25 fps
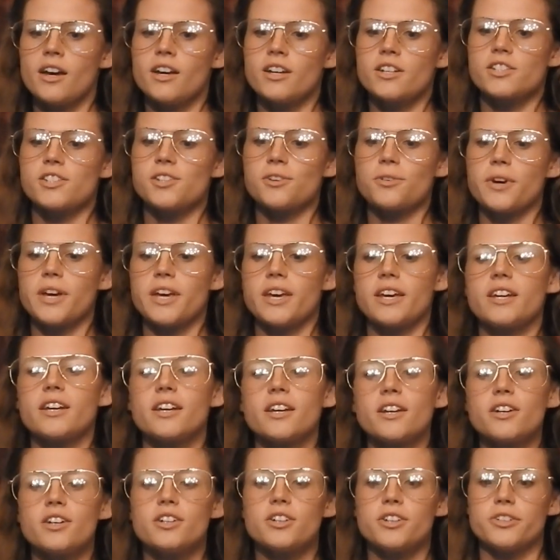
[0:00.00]
So in
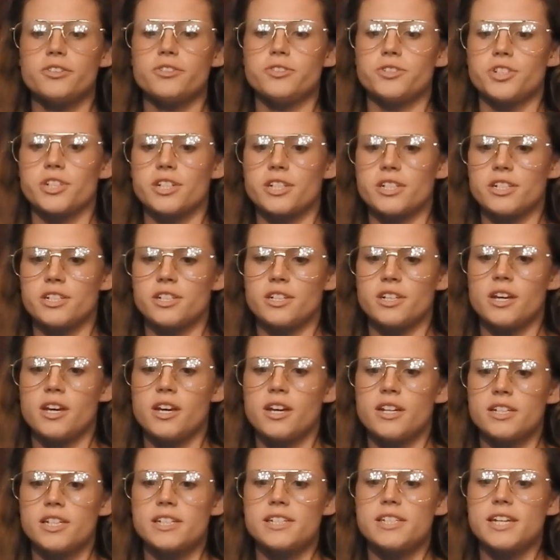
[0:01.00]
conclusion,
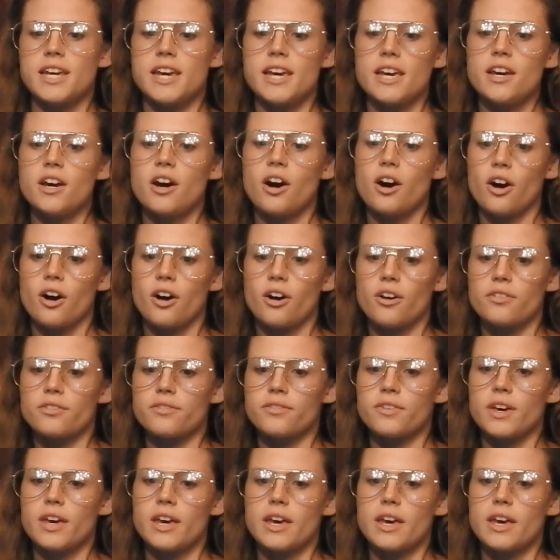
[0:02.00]
to take off